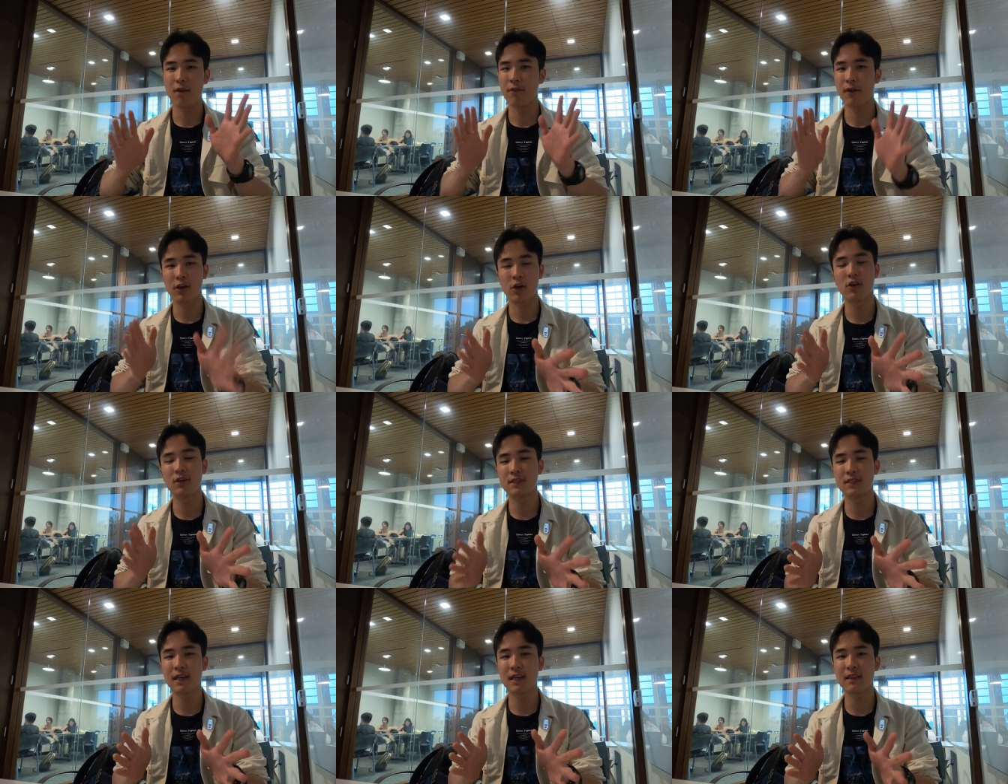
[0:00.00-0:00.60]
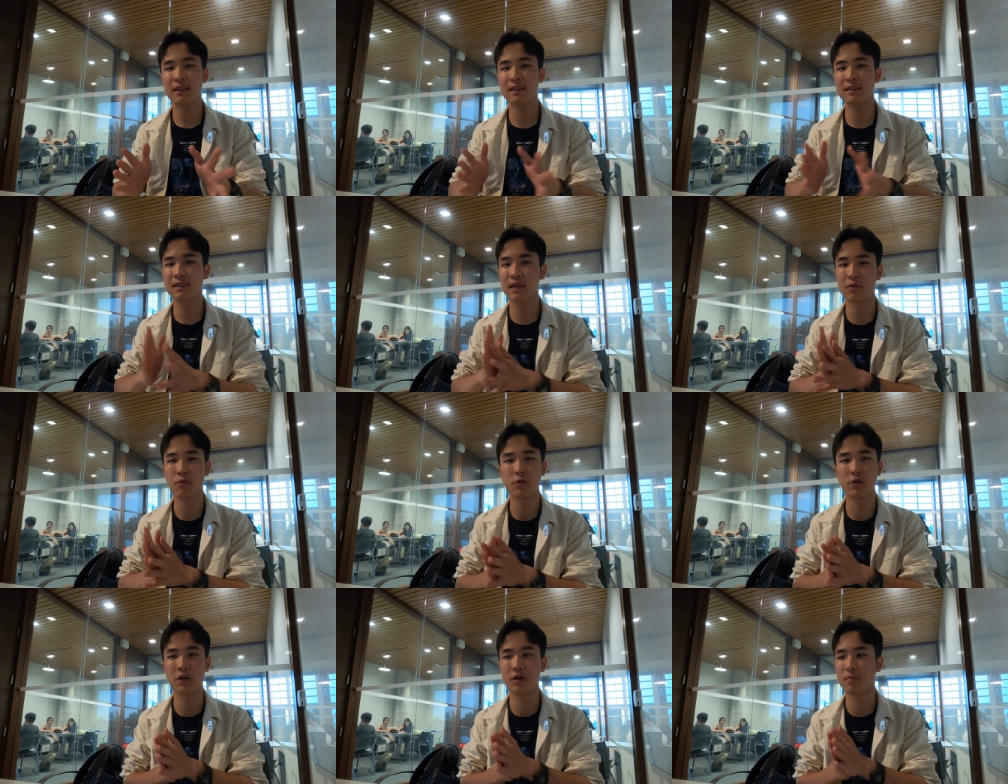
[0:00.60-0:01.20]
If I could cite this,
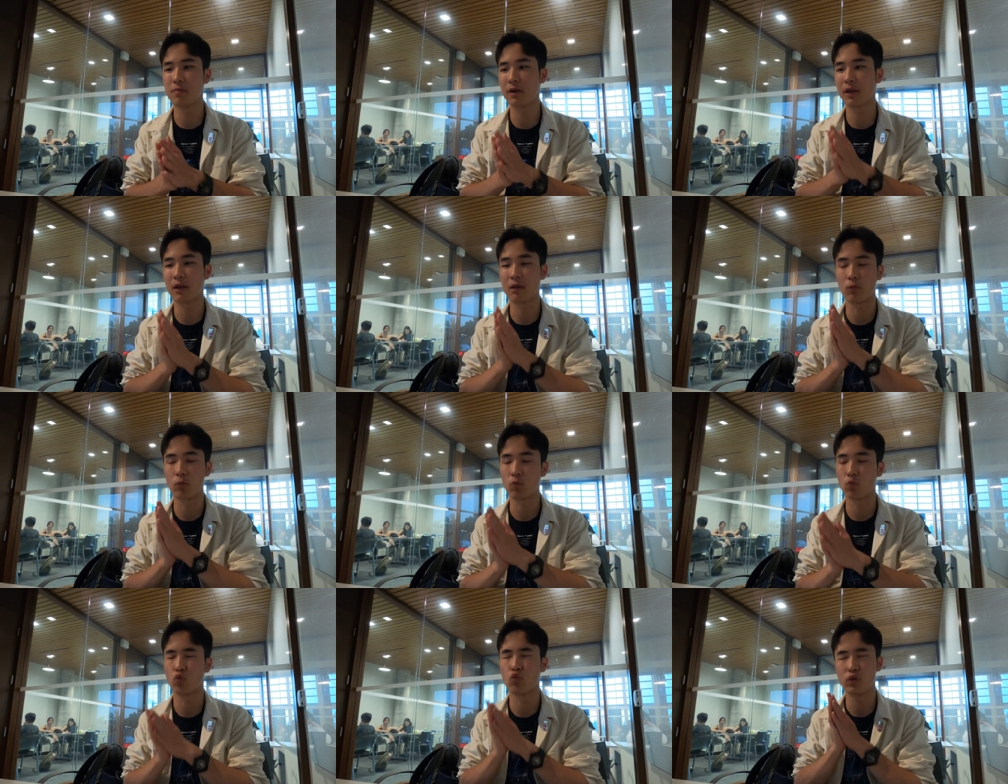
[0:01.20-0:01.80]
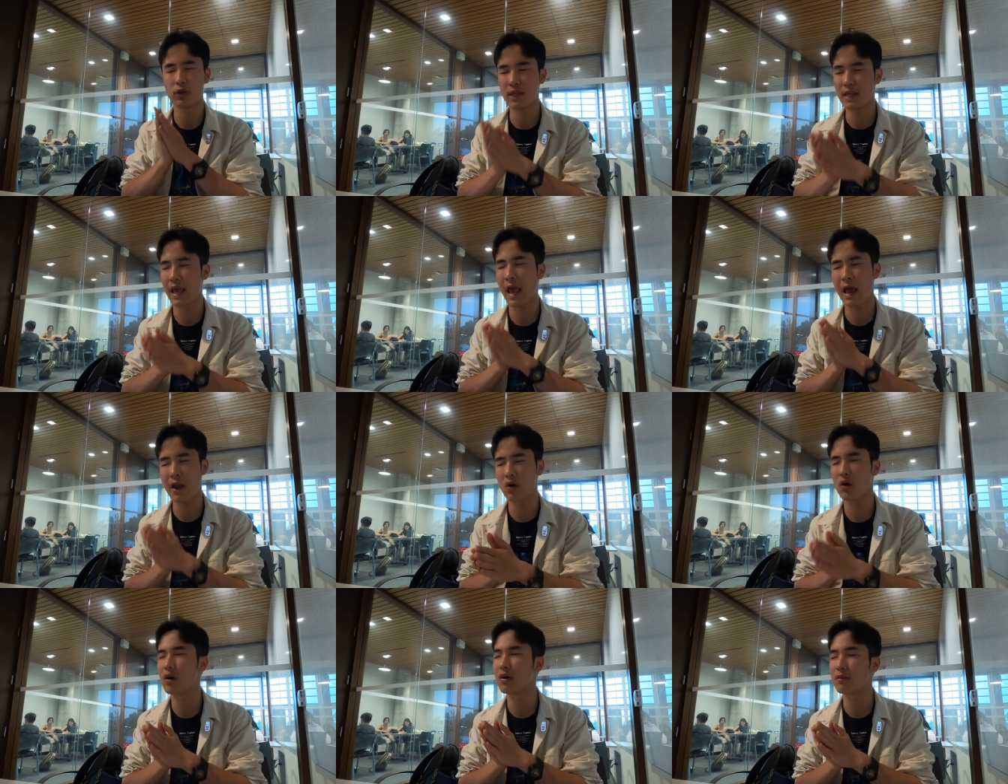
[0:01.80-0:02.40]
I would, but I really
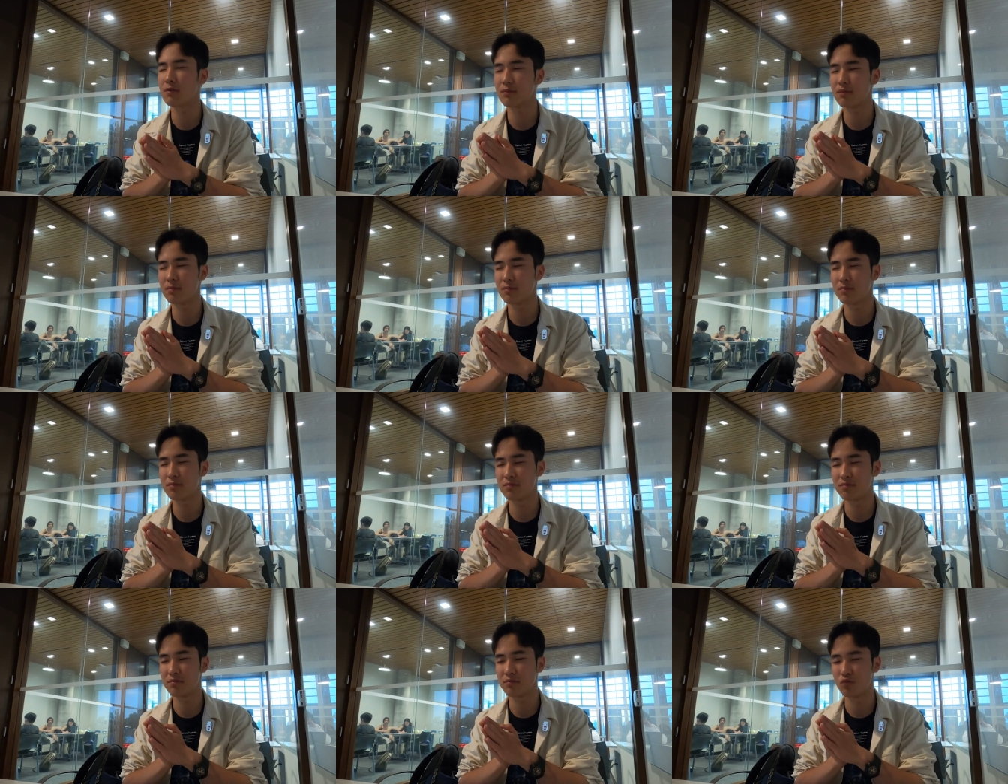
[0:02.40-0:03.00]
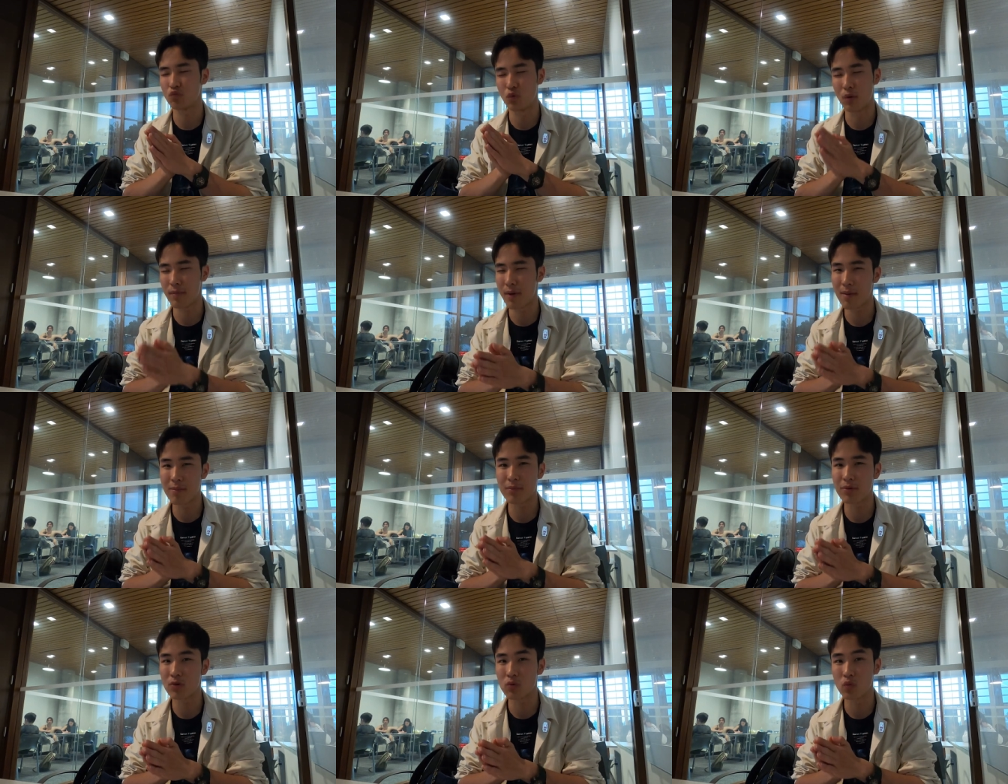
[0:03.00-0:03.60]
cannot
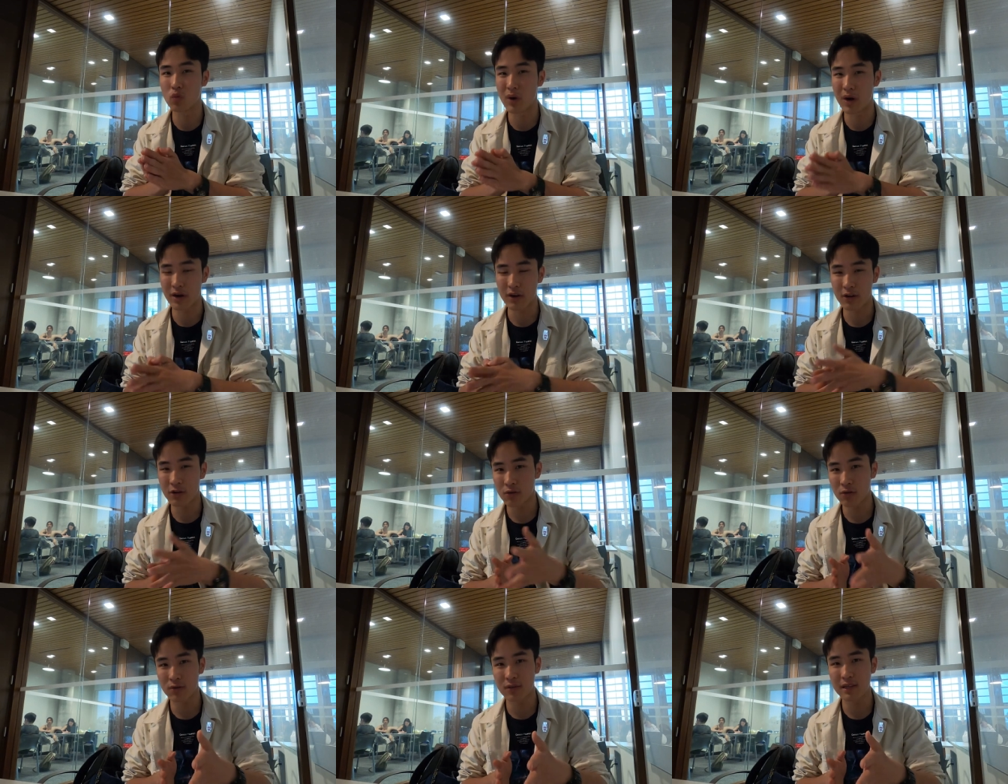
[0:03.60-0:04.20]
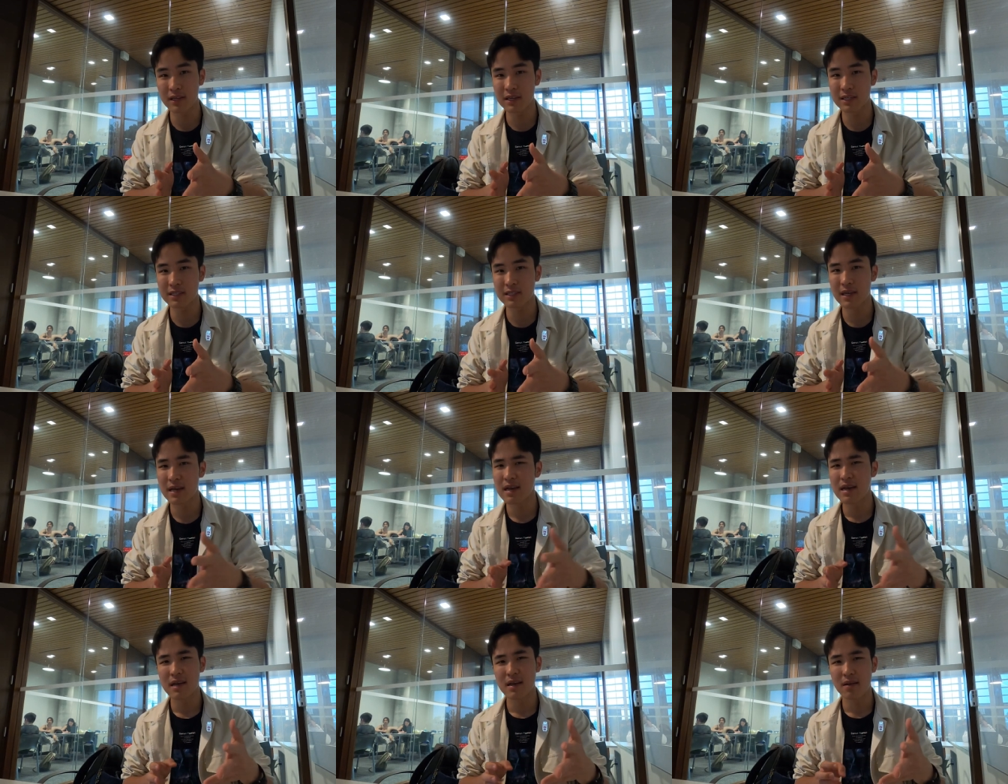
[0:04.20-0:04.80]
remember where I heard
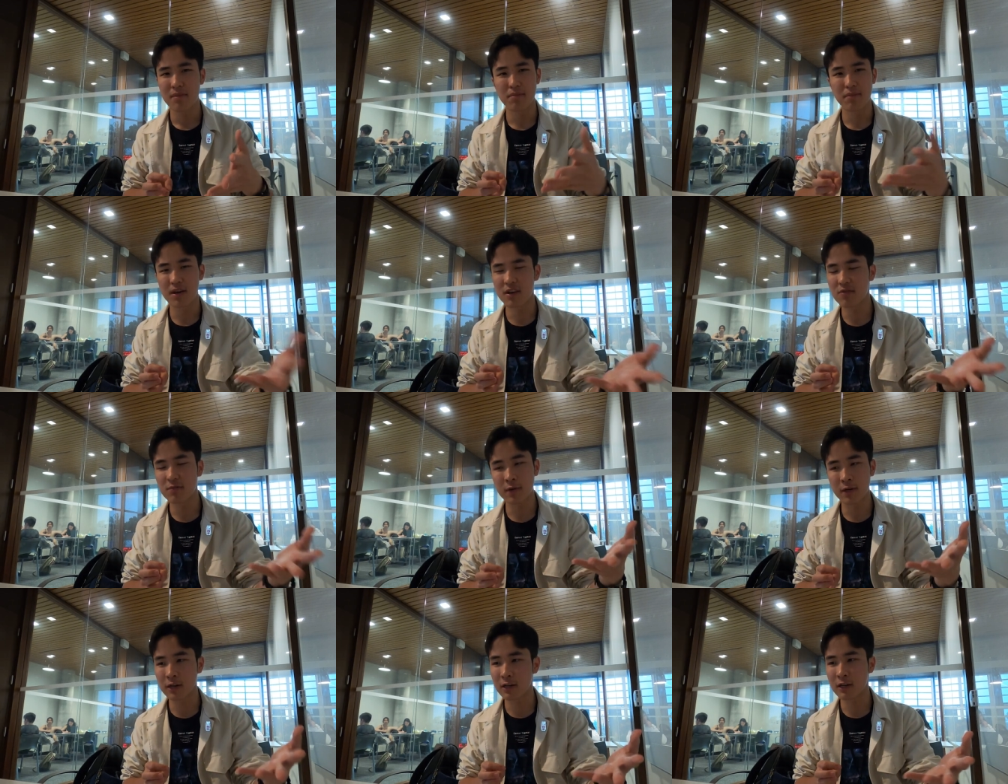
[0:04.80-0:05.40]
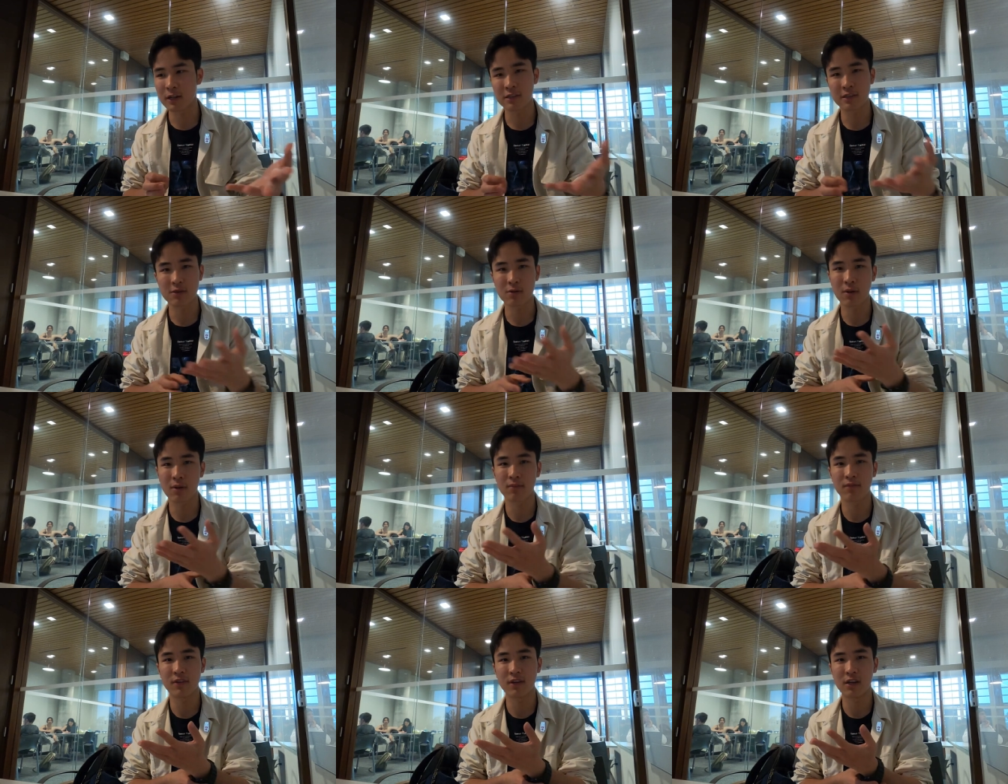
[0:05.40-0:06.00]
this might have been an
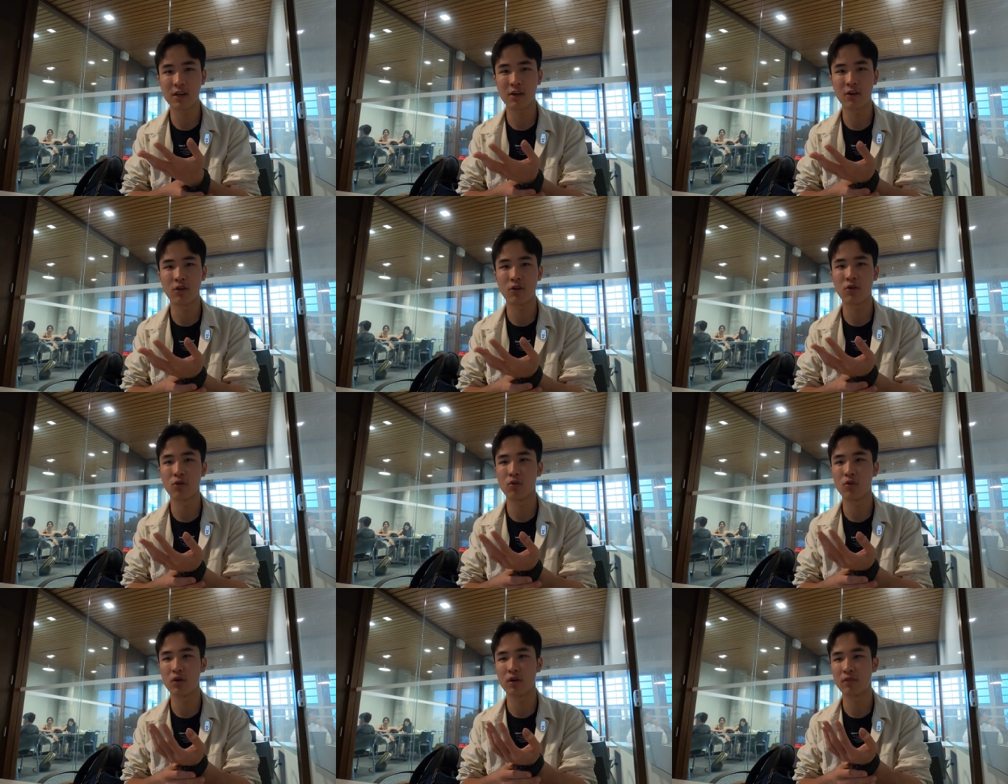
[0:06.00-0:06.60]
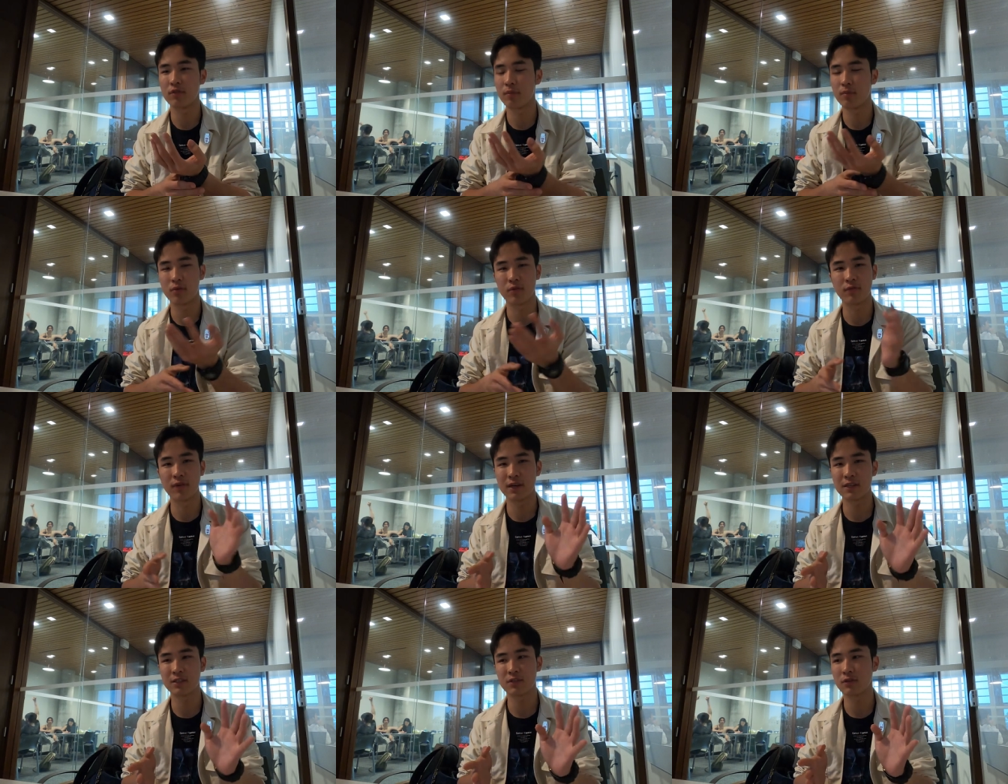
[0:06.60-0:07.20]
Instagram video of a
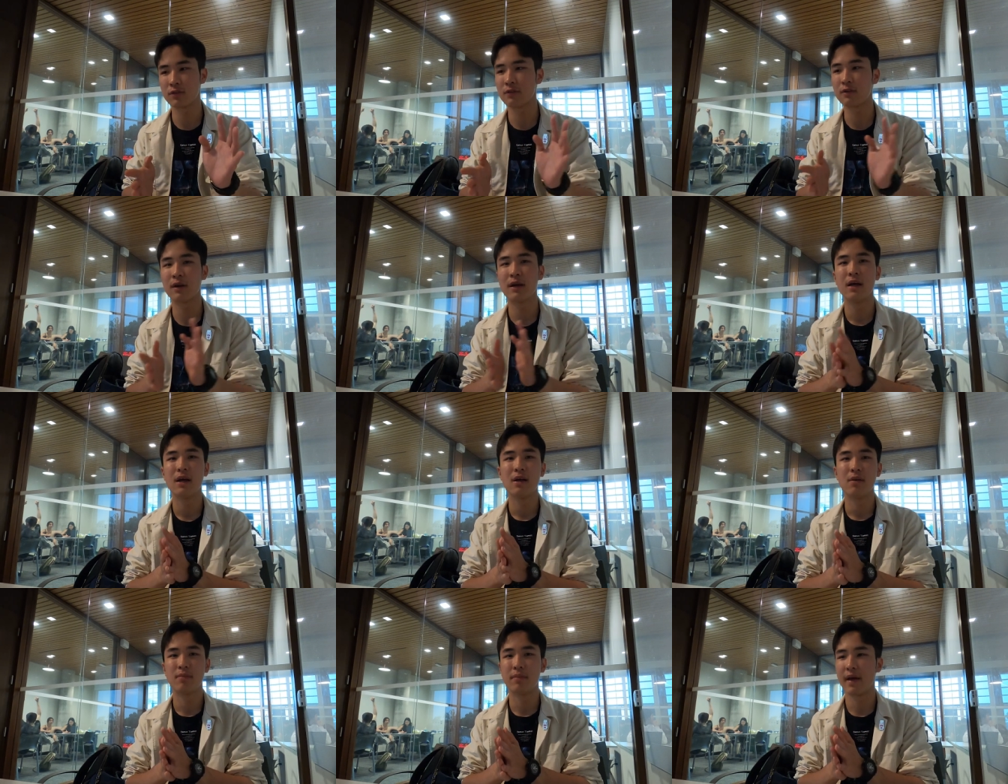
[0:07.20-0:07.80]
professor.